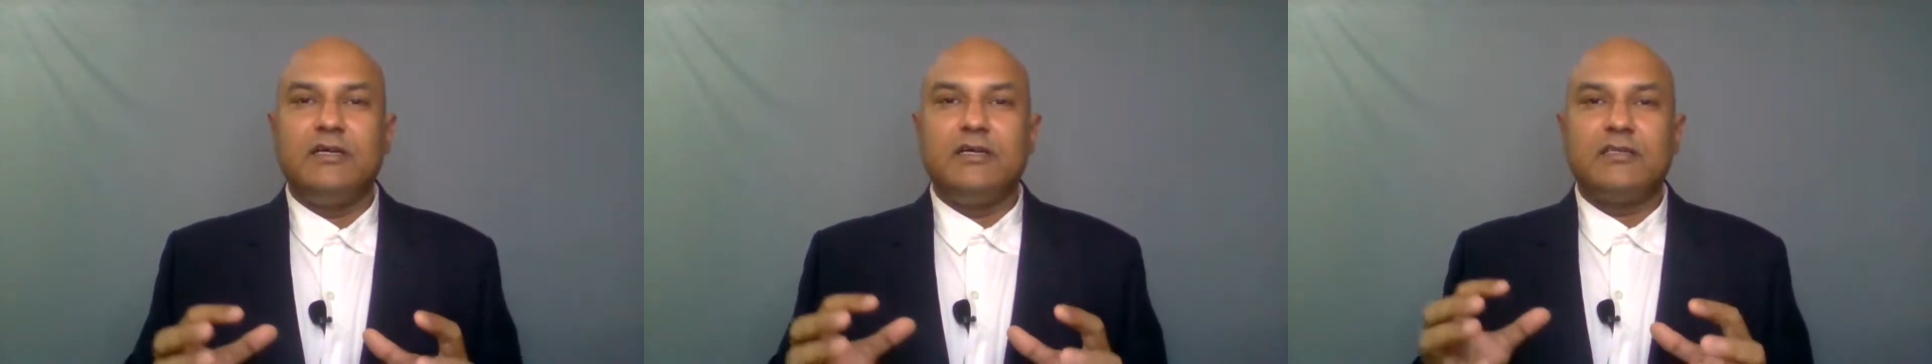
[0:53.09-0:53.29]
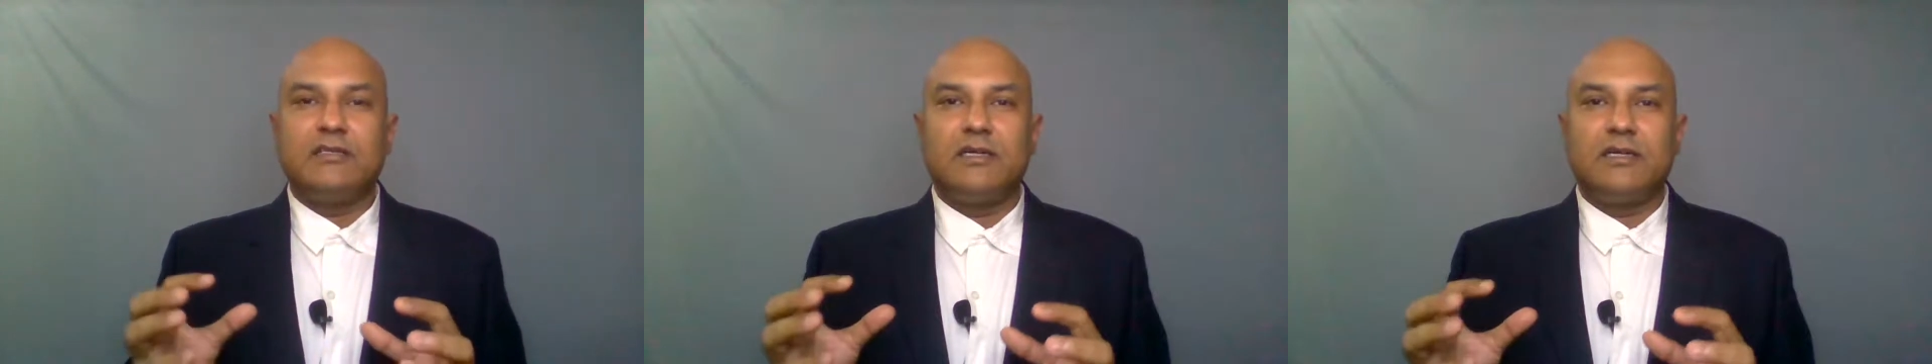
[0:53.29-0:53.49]

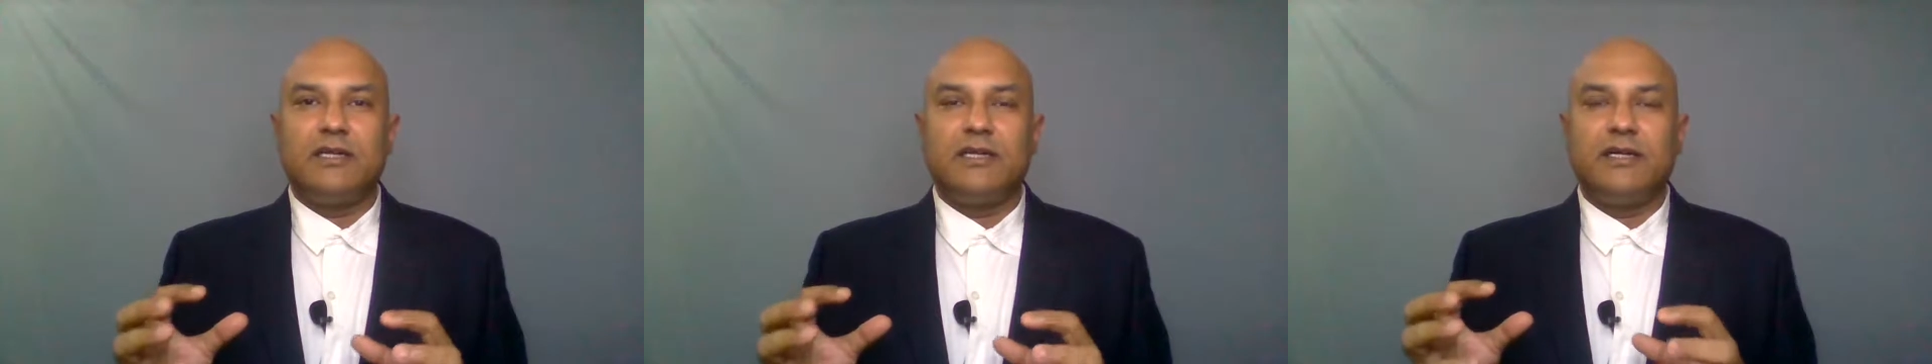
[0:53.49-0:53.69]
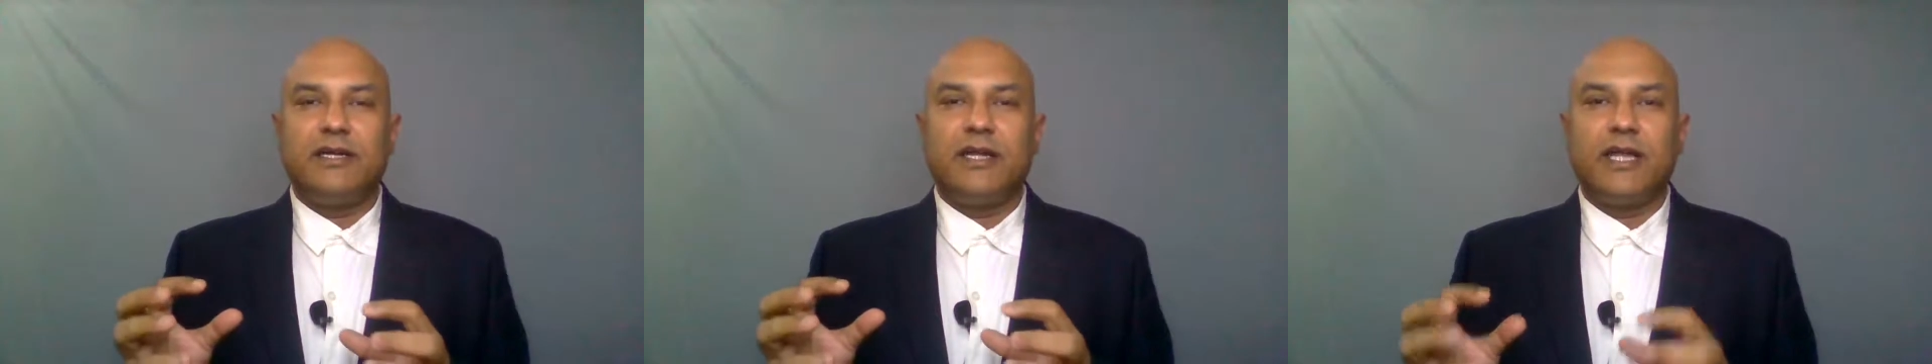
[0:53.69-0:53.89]

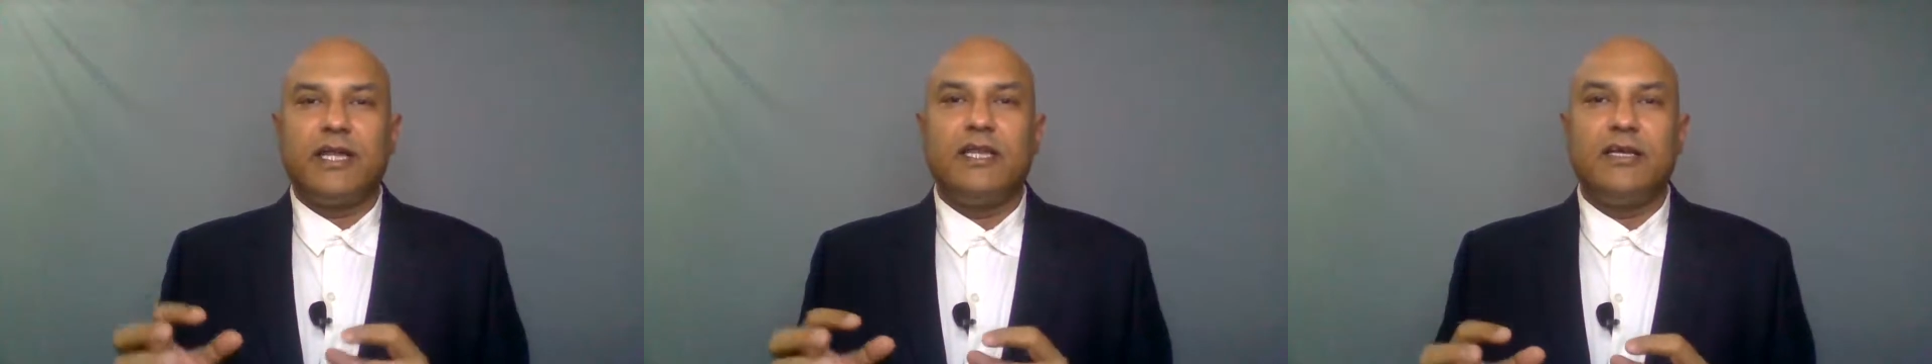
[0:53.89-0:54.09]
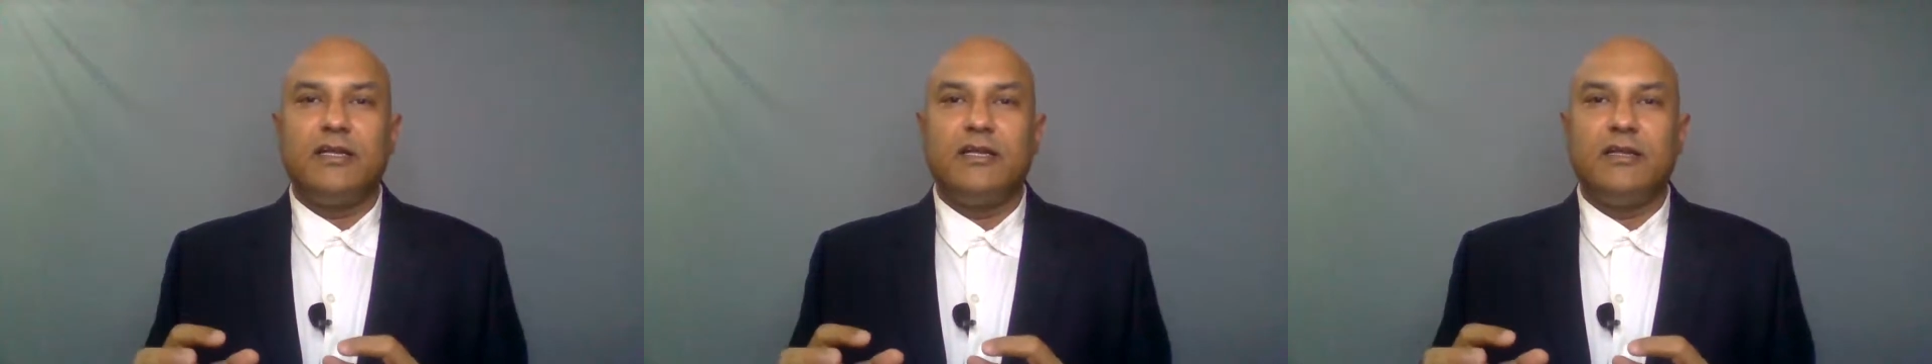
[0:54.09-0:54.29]
certain
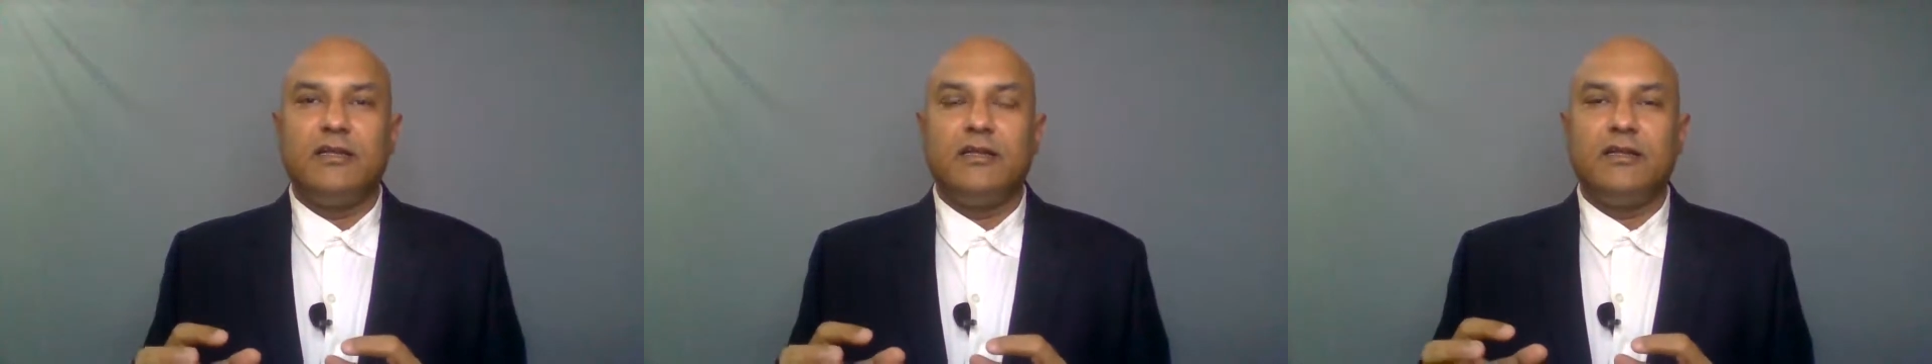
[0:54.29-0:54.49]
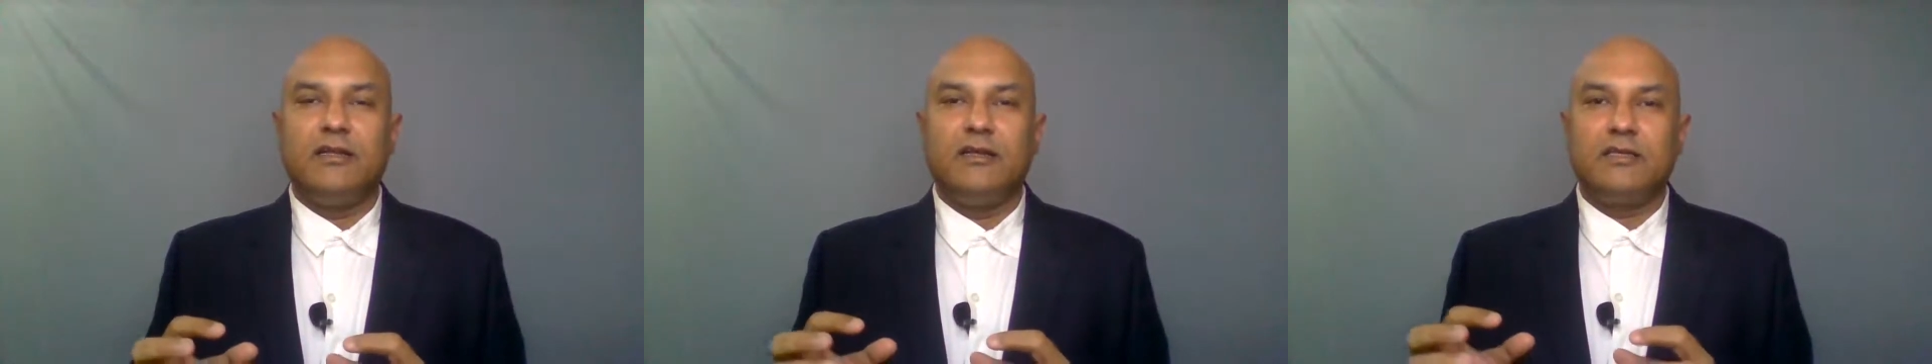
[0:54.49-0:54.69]
technical